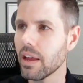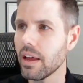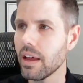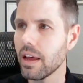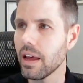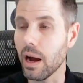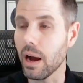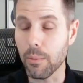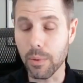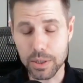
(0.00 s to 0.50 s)

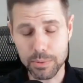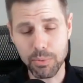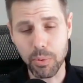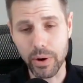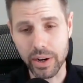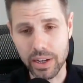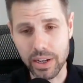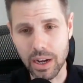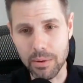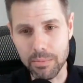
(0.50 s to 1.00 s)
At which
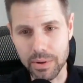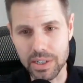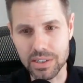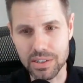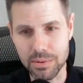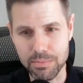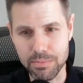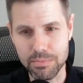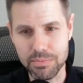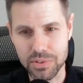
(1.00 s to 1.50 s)
point companies
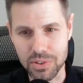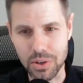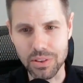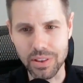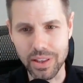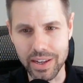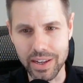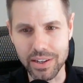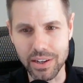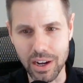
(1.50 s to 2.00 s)
start
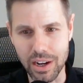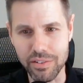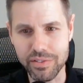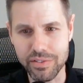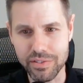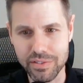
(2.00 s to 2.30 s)
laying off